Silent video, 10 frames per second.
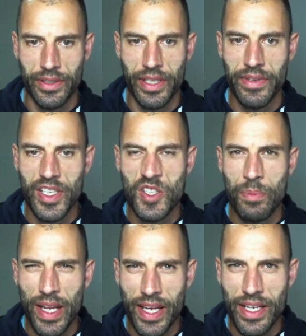It even
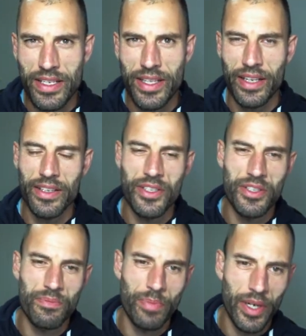explains that it's
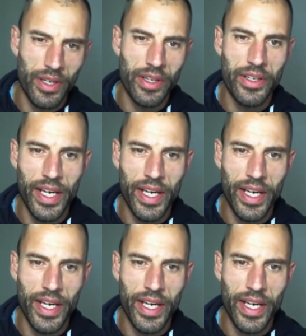probably not a good